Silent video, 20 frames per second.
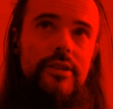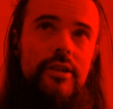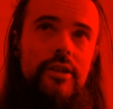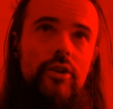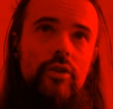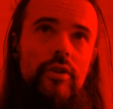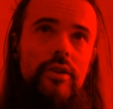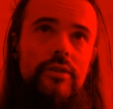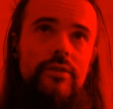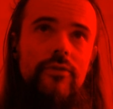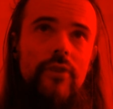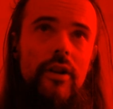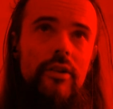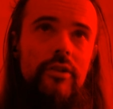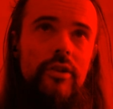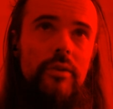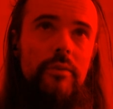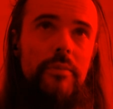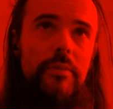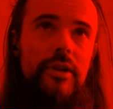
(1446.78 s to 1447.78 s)
Increased
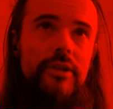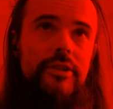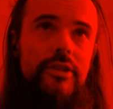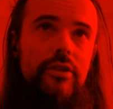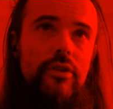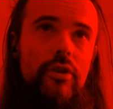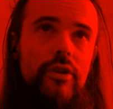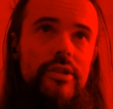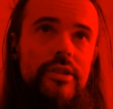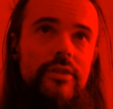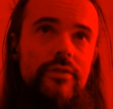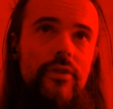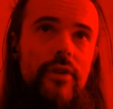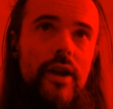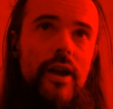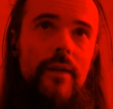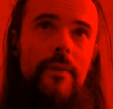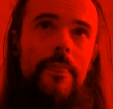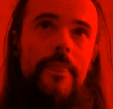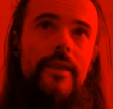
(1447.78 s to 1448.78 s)
vulnerability cost
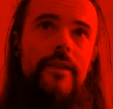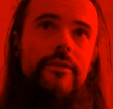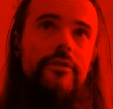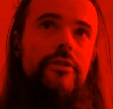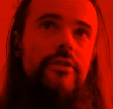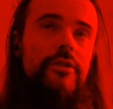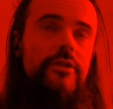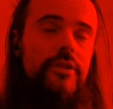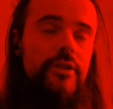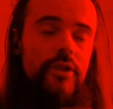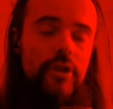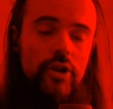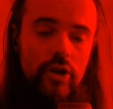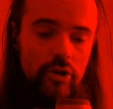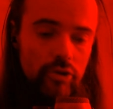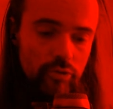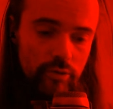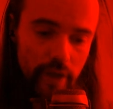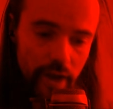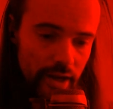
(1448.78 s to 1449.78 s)
effect. This is
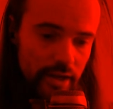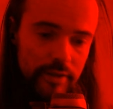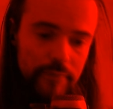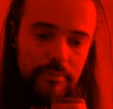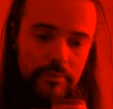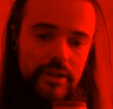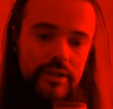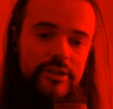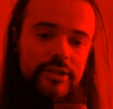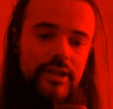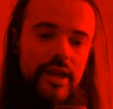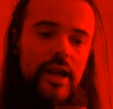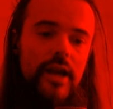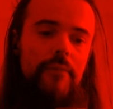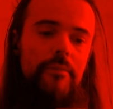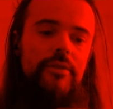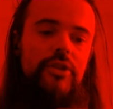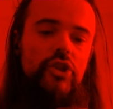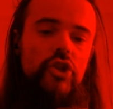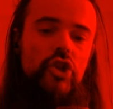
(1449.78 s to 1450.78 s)
incredibly
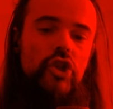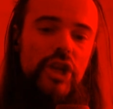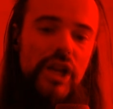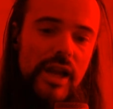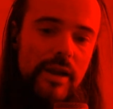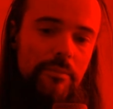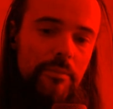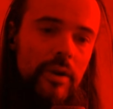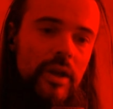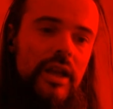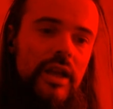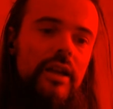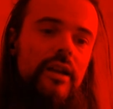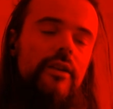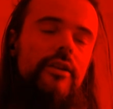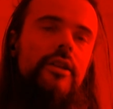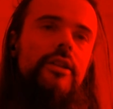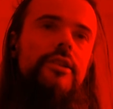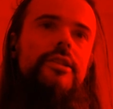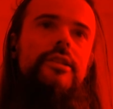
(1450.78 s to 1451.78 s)
damn cheap.
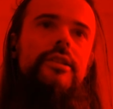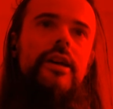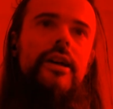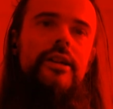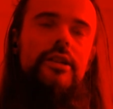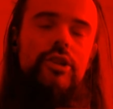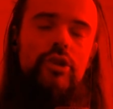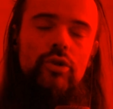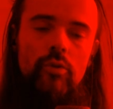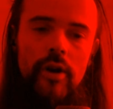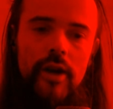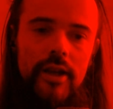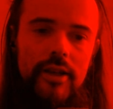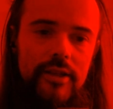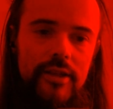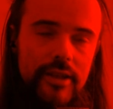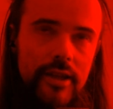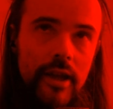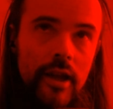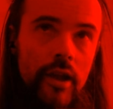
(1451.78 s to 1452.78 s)
It's like
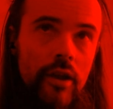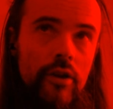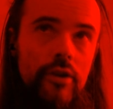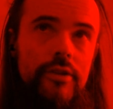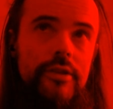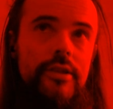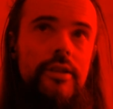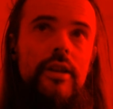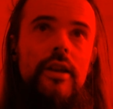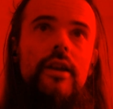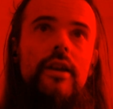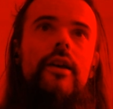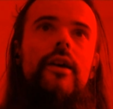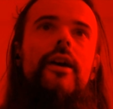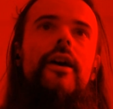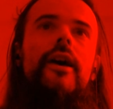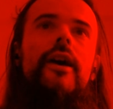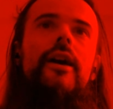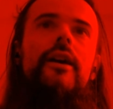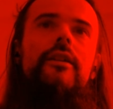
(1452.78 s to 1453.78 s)
20 chaos,
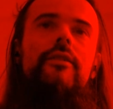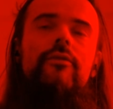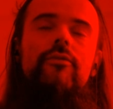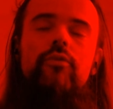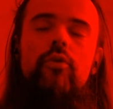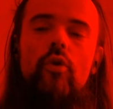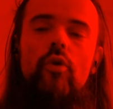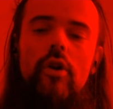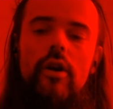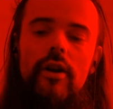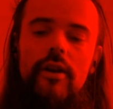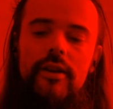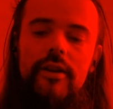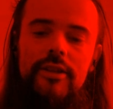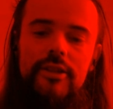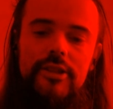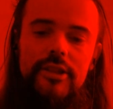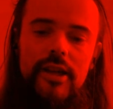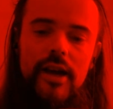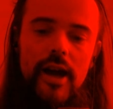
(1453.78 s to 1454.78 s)
and for
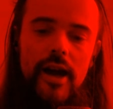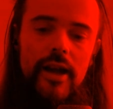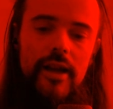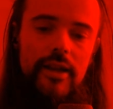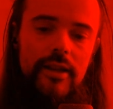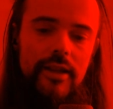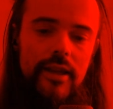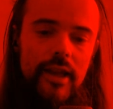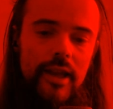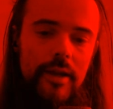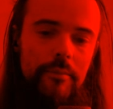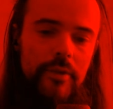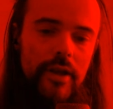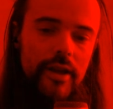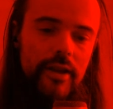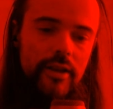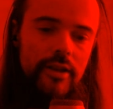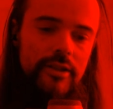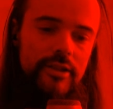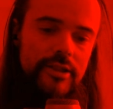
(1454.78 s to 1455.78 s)
entire game,
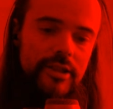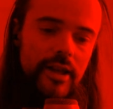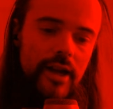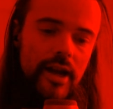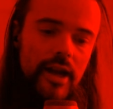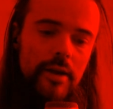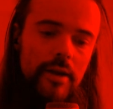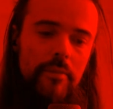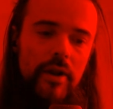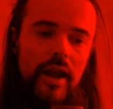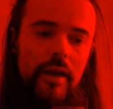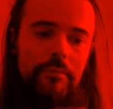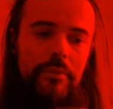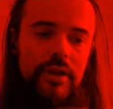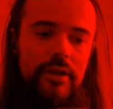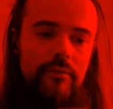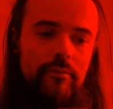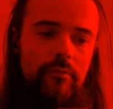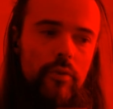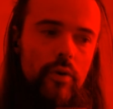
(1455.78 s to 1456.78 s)
like entire
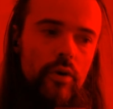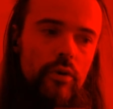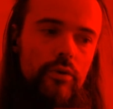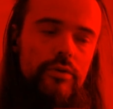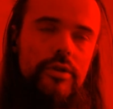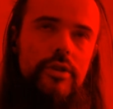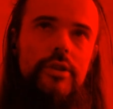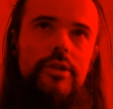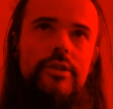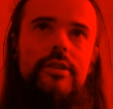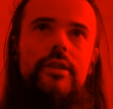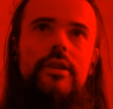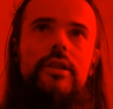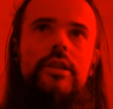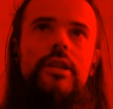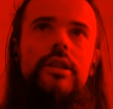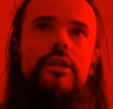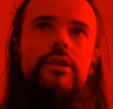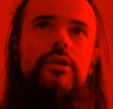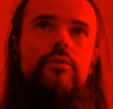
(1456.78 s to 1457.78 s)
mapping process,
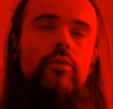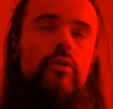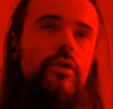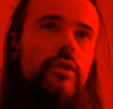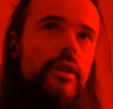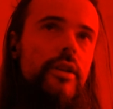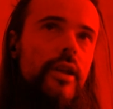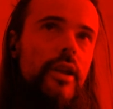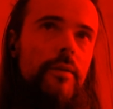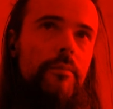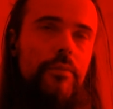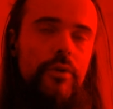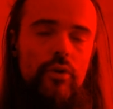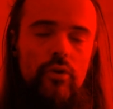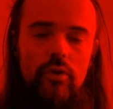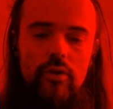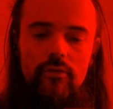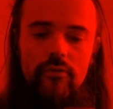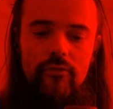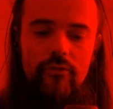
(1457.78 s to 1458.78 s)
this will keep
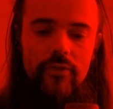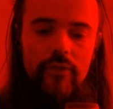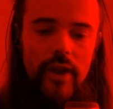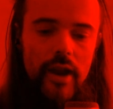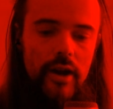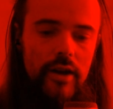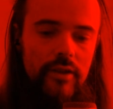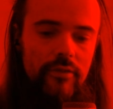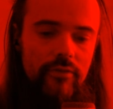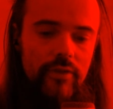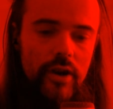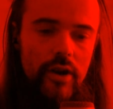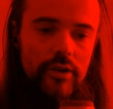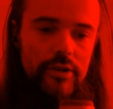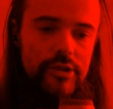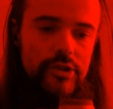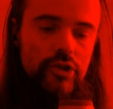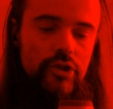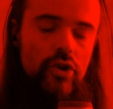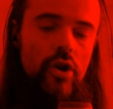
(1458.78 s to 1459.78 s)
you
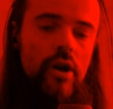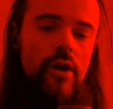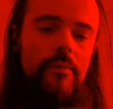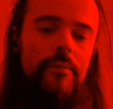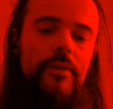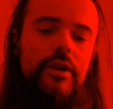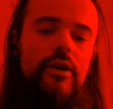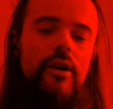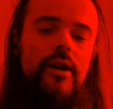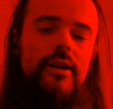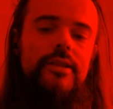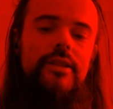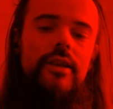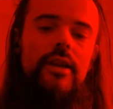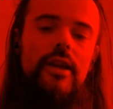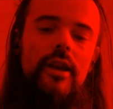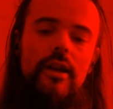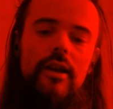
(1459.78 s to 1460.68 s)
very strong, because